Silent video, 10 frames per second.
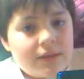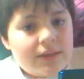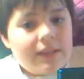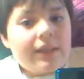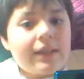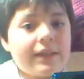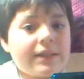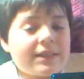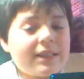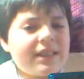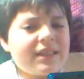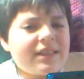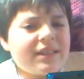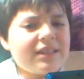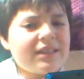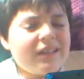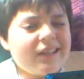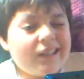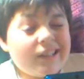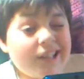yeah, that's kind of a
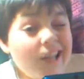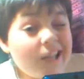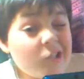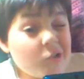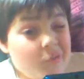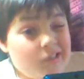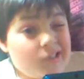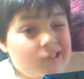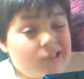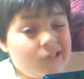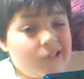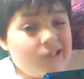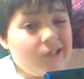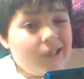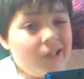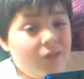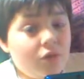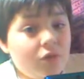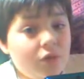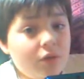little dangerous, and you
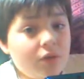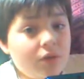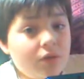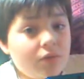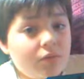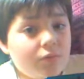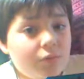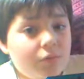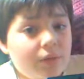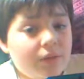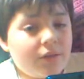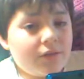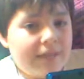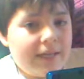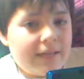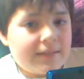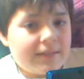could ruin your DS.